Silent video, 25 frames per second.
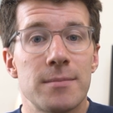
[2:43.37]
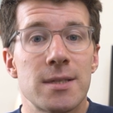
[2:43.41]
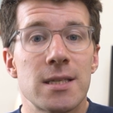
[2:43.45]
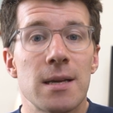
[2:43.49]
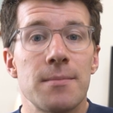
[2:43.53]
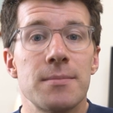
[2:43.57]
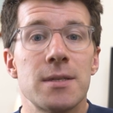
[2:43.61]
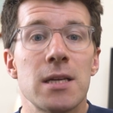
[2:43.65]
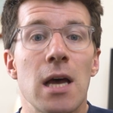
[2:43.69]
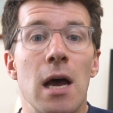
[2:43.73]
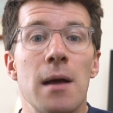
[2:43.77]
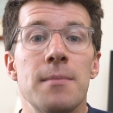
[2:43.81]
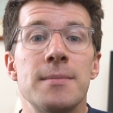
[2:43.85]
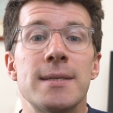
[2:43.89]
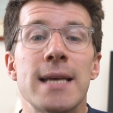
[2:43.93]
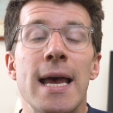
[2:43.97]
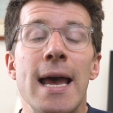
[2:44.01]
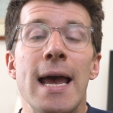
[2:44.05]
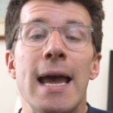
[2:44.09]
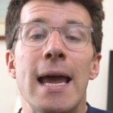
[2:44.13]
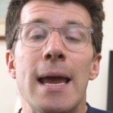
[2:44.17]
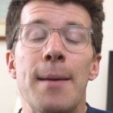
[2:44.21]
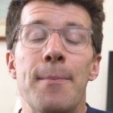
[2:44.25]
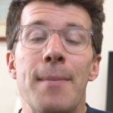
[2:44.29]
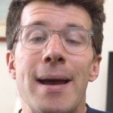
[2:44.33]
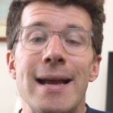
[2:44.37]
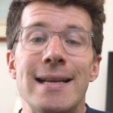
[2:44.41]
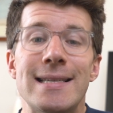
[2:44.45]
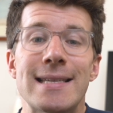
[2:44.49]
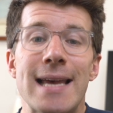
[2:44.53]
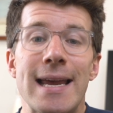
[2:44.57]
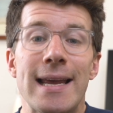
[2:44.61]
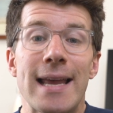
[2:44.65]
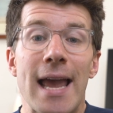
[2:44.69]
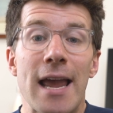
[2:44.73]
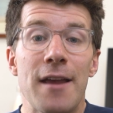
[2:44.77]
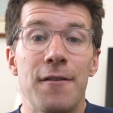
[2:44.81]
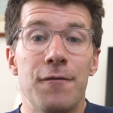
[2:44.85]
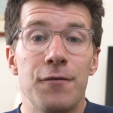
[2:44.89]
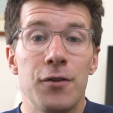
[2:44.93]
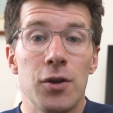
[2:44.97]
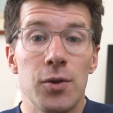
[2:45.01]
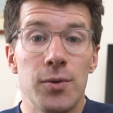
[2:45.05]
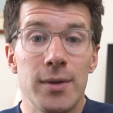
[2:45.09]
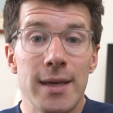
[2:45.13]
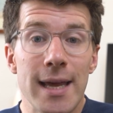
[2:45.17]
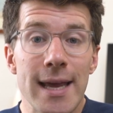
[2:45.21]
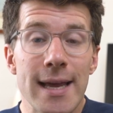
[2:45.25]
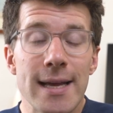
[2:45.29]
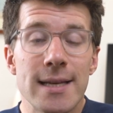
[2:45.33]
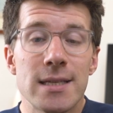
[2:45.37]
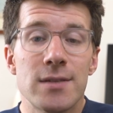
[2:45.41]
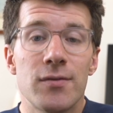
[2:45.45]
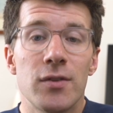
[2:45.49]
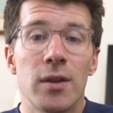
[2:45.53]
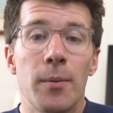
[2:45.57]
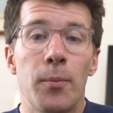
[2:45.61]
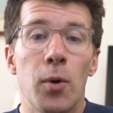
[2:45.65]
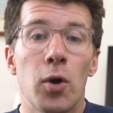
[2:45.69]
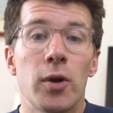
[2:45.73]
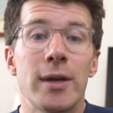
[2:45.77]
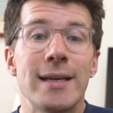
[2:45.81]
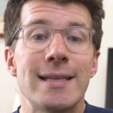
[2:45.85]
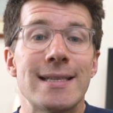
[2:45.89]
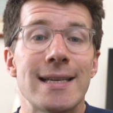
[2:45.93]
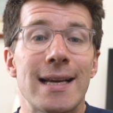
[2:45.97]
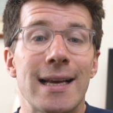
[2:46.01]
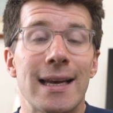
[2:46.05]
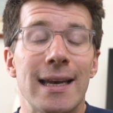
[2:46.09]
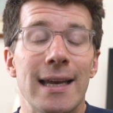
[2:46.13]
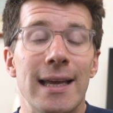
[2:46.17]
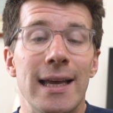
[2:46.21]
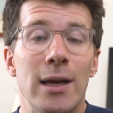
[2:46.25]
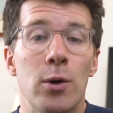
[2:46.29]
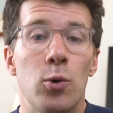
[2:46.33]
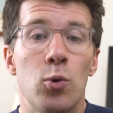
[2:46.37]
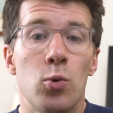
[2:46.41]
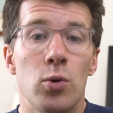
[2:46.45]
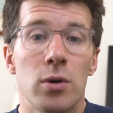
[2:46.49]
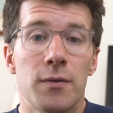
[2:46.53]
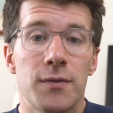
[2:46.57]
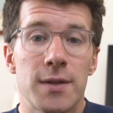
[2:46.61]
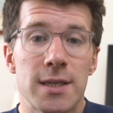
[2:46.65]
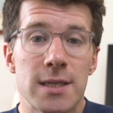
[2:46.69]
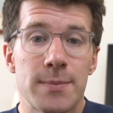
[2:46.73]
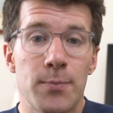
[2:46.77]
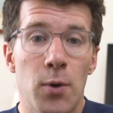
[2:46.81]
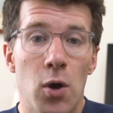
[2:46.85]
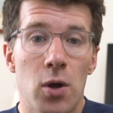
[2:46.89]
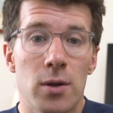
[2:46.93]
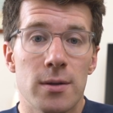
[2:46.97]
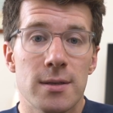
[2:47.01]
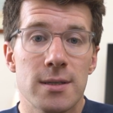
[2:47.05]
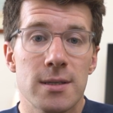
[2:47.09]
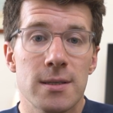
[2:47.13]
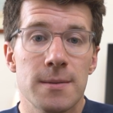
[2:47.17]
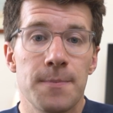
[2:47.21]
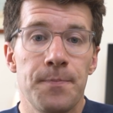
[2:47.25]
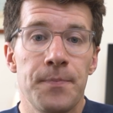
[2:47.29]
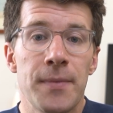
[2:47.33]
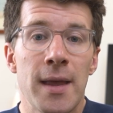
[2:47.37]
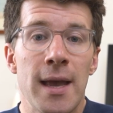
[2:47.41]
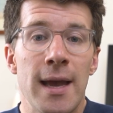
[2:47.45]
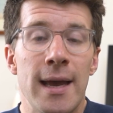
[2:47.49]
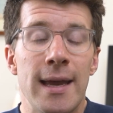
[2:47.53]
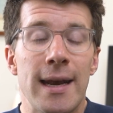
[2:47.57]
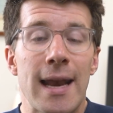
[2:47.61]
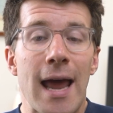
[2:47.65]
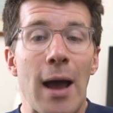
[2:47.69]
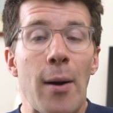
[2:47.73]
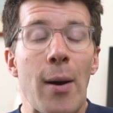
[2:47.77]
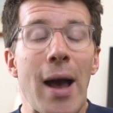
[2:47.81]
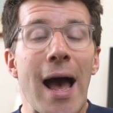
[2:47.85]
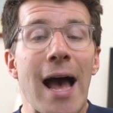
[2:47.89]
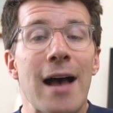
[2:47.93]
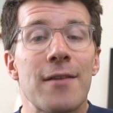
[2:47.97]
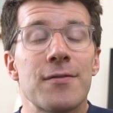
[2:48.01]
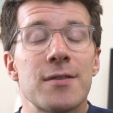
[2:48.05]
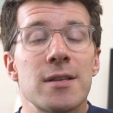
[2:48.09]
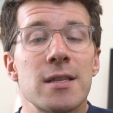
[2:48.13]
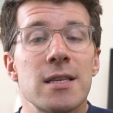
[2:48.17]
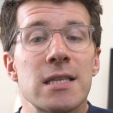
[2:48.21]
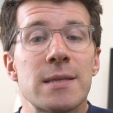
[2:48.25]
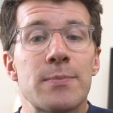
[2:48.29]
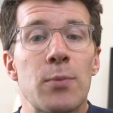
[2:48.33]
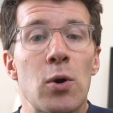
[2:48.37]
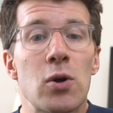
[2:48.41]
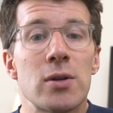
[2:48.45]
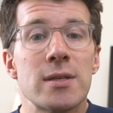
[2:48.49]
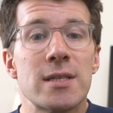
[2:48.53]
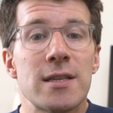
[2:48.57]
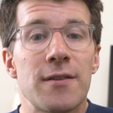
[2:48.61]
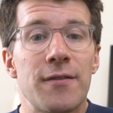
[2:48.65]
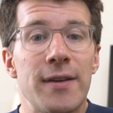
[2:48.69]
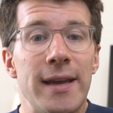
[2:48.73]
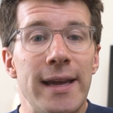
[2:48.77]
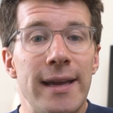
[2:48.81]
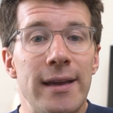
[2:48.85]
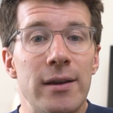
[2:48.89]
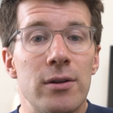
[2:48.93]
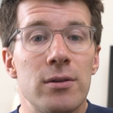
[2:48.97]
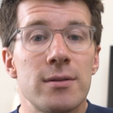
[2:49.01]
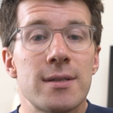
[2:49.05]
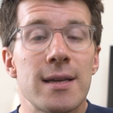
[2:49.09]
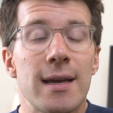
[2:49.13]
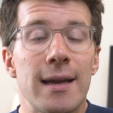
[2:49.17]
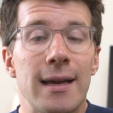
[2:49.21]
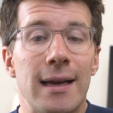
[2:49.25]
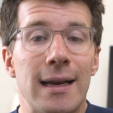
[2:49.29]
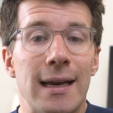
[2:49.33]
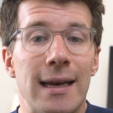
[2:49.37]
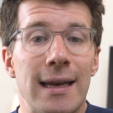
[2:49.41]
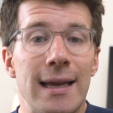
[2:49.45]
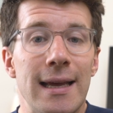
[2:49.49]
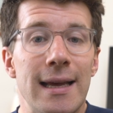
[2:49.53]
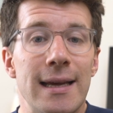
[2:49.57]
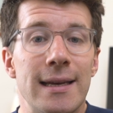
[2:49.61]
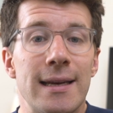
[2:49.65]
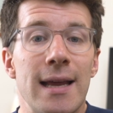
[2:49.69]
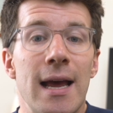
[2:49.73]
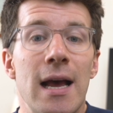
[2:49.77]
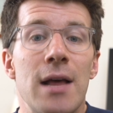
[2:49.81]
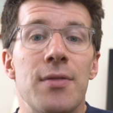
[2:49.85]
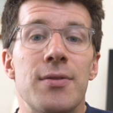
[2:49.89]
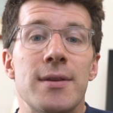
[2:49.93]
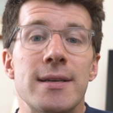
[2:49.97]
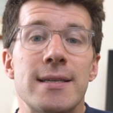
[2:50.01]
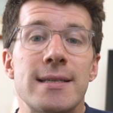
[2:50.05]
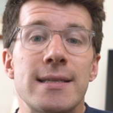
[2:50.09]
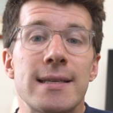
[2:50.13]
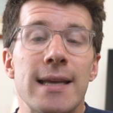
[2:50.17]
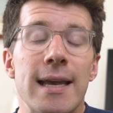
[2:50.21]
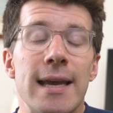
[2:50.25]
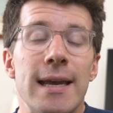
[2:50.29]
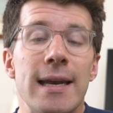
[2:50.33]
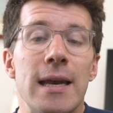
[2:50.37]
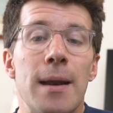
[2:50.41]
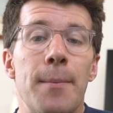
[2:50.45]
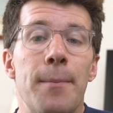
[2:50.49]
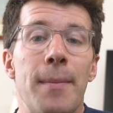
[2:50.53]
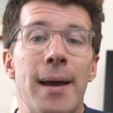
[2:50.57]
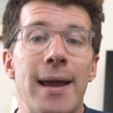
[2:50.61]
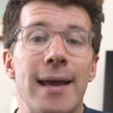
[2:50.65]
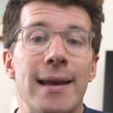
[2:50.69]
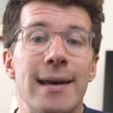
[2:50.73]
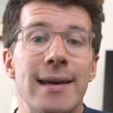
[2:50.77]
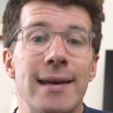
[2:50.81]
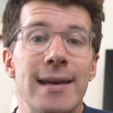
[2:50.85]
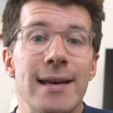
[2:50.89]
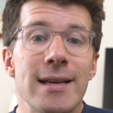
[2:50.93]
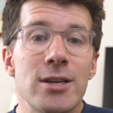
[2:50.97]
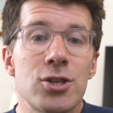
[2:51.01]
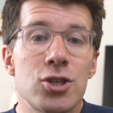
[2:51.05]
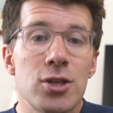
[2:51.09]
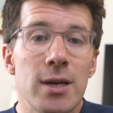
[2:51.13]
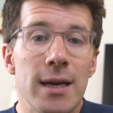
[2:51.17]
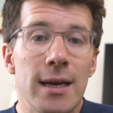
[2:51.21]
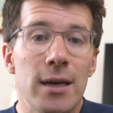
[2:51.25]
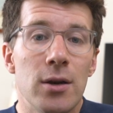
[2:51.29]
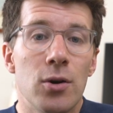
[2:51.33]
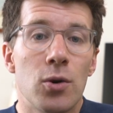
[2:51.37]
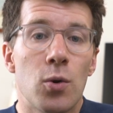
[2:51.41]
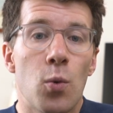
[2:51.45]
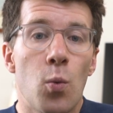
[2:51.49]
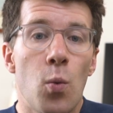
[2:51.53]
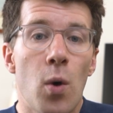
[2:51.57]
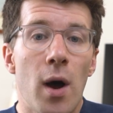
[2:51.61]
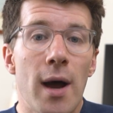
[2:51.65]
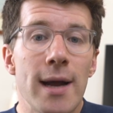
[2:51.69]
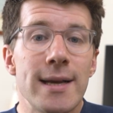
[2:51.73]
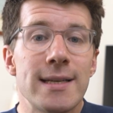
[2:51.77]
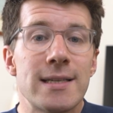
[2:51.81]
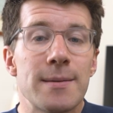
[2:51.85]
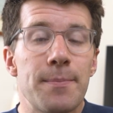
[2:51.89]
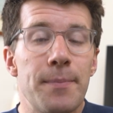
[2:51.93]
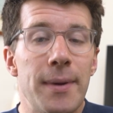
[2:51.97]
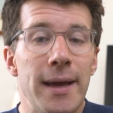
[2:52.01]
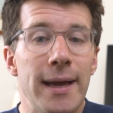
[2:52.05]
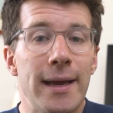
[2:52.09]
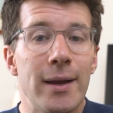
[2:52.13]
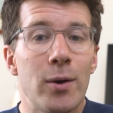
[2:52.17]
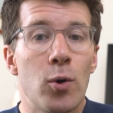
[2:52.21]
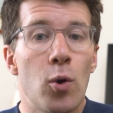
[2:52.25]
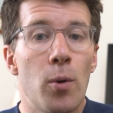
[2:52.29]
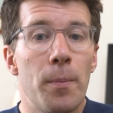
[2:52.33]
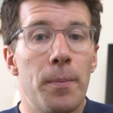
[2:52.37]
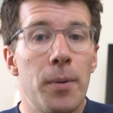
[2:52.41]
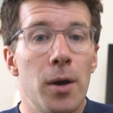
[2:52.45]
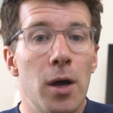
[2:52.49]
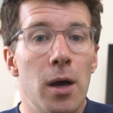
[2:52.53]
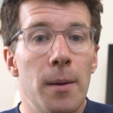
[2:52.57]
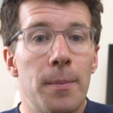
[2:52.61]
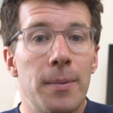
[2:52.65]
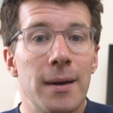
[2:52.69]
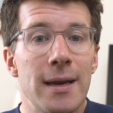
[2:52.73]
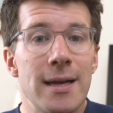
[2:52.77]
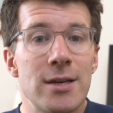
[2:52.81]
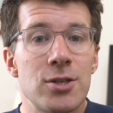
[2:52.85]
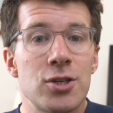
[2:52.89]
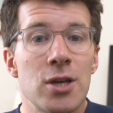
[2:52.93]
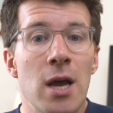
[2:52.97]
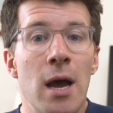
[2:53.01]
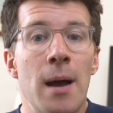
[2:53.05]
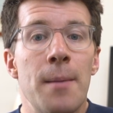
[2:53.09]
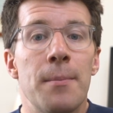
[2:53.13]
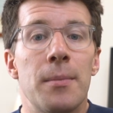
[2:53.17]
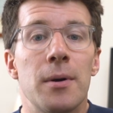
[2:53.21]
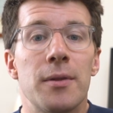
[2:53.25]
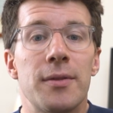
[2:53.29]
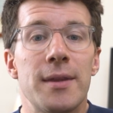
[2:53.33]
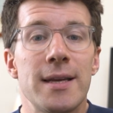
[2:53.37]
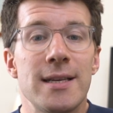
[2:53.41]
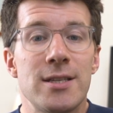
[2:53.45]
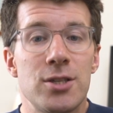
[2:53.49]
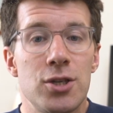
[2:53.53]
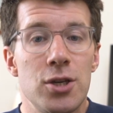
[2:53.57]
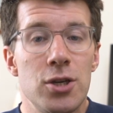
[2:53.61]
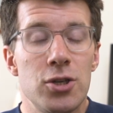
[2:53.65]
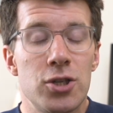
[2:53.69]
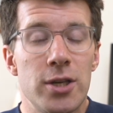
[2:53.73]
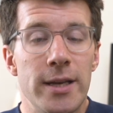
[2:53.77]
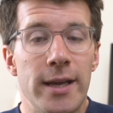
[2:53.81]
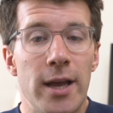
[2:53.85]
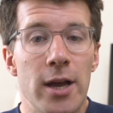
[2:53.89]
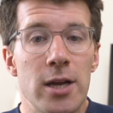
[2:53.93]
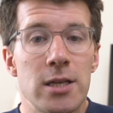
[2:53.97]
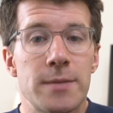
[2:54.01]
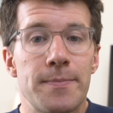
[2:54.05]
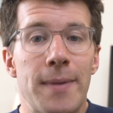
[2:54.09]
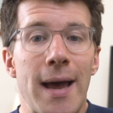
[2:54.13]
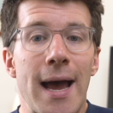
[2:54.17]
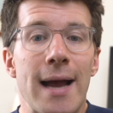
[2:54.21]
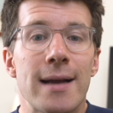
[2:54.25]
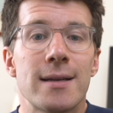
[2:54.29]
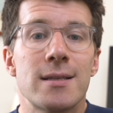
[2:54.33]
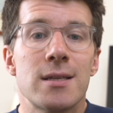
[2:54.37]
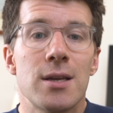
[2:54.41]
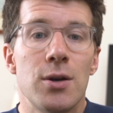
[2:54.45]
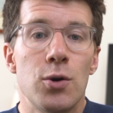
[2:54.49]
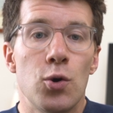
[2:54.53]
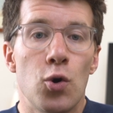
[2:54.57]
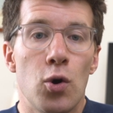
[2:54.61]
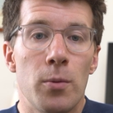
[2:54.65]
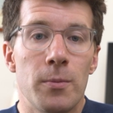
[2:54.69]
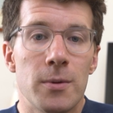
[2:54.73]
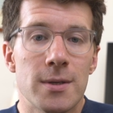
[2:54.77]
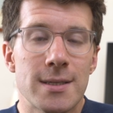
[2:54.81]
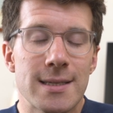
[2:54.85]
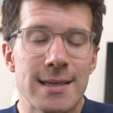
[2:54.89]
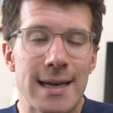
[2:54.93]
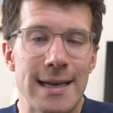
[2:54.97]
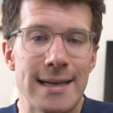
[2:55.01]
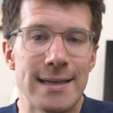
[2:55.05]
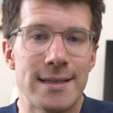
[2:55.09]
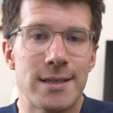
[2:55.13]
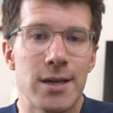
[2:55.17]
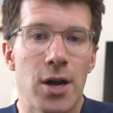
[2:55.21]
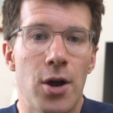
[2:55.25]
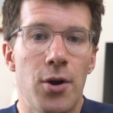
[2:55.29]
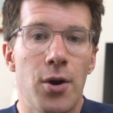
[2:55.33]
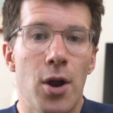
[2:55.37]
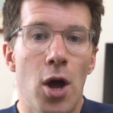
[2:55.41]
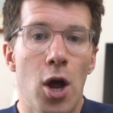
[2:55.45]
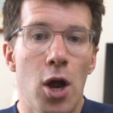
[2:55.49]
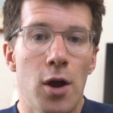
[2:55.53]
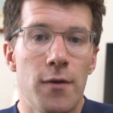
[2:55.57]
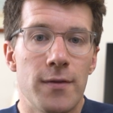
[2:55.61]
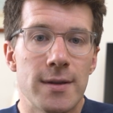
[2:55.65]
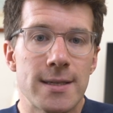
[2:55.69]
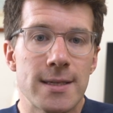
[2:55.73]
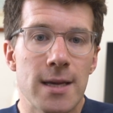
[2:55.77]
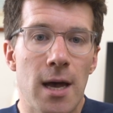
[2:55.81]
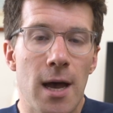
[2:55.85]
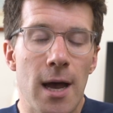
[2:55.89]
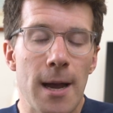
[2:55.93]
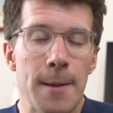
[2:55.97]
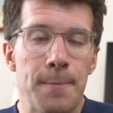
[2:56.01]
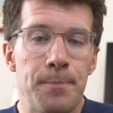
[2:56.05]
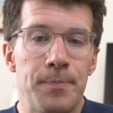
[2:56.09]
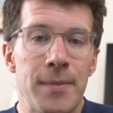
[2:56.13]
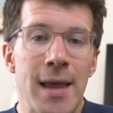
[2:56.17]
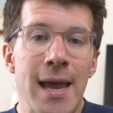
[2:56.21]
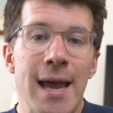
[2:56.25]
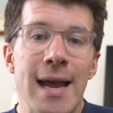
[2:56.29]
Sometimes it may take a few years for the body to clear all of the spots. Now, after the spots have healed and cleared, the skin may initially look white, pink, or purplish, but this usually goes back to normal skin tone over time.